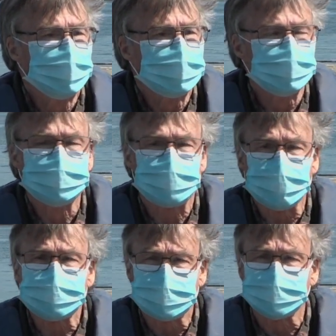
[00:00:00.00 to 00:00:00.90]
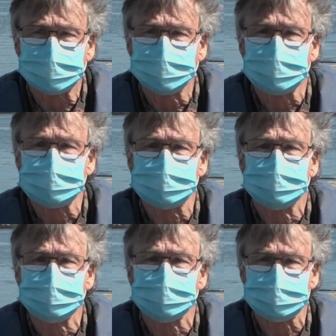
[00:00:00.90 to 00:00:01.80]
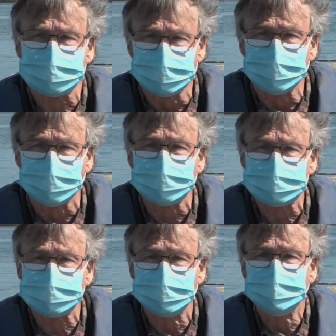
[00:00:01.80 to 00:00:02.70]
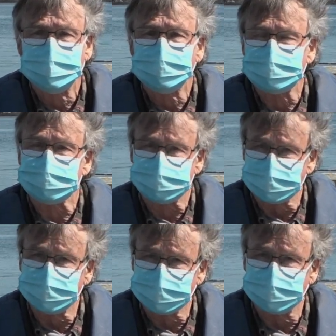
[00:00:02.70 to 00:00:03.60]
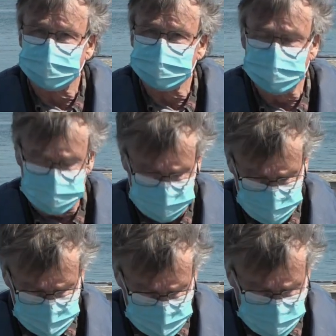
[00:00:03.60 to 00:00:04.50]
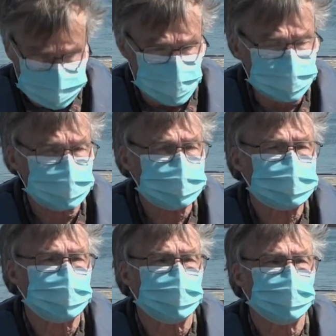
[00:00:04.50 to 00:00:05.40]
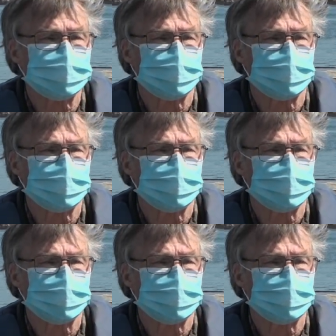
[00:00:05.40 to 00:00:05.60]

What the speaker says: in tank cultivation in your schools, which is really neat, and the other is called